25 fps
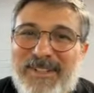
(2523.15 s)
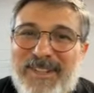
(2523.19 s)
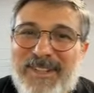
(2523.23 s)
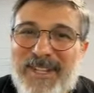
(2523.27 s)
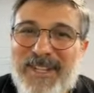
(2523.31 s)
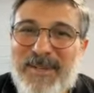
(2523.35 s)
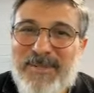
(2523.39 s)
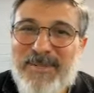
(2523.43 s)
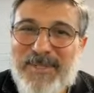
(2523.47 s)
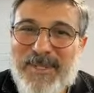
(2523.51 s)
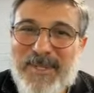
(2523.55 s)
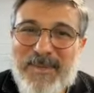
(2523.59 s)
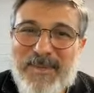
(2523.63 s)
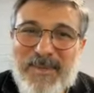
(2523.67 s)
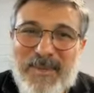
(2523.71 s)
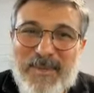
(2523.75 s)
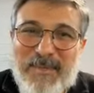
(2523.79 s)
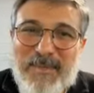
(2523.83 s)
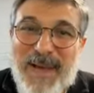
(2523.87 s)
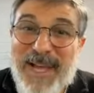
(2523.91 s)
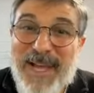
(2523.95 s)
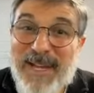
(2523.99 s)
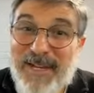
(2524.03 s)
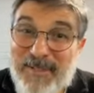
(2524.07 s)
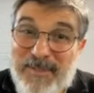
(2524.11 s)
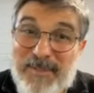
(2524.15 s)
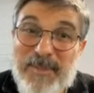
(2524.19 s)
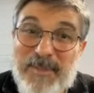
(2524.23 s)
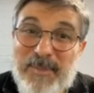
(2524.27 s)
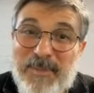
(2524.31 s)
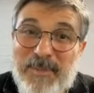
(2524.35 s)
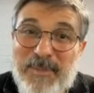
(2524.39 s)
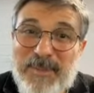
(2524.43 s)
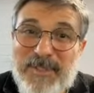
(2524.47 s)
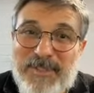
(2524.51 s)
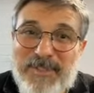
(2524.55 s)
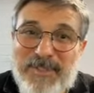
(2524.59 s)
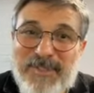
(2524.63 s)
I thought he was going to be mad because we were
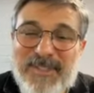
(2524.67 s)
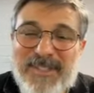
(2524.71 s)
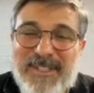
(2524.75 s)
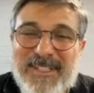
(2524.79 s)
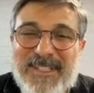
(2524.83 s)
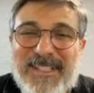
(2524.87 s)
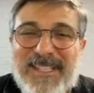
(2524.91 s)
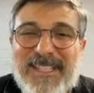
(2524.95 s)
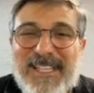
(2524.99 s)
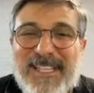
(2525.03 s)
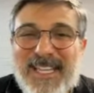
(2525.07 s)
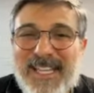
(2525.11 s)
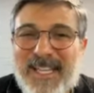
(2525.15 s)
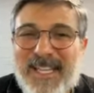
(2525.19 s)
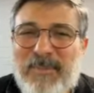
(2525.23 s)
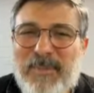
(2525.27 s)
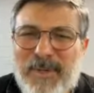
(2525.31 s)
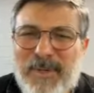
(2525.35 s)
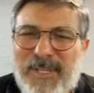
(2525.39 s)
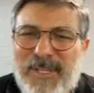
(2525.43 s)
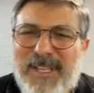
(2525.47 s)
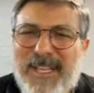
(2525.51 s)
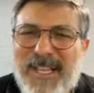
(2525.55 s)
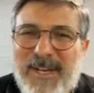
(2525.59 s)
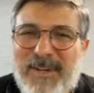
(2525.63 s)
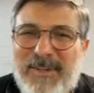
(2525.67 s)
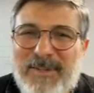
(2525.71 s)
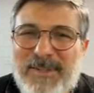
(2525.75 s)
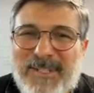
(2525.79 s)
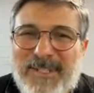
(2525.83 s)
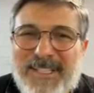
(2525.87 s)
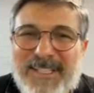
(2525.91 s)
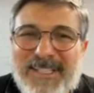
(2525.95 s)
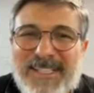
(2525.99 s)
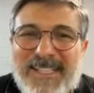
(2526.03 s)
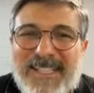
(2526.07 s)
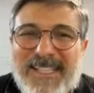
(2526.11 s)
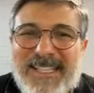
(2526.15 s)
pretty drunk and pretty loud.
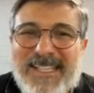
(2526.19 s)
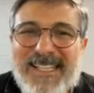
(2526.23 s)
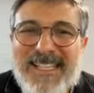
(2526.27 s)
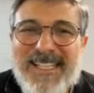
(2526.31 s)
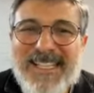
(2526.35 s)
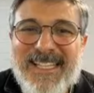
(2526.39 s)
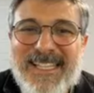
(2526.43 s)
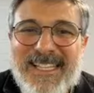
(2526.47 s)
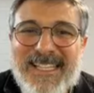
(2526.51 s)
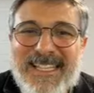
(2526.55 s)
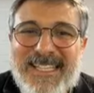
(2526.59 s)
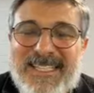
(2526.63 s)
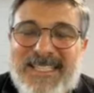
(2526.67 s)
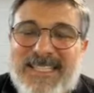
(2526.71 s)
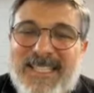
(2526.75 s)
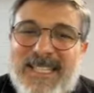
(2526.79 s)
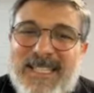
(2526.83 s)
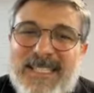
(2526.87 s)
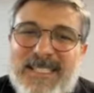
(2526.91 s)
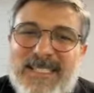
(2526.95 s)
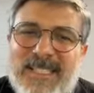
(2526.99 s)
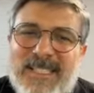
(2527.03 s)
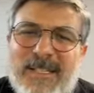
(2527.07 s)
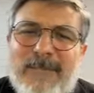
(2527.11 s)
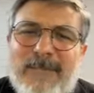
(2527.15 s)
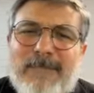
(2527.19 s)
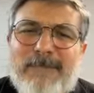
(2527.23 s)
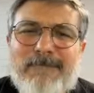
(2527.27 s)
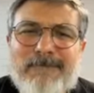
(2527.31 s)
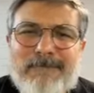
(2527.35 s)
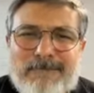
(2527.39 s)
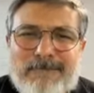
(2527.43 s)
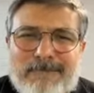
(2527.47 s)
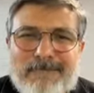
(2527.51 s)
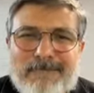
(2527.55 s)
And he says, guys,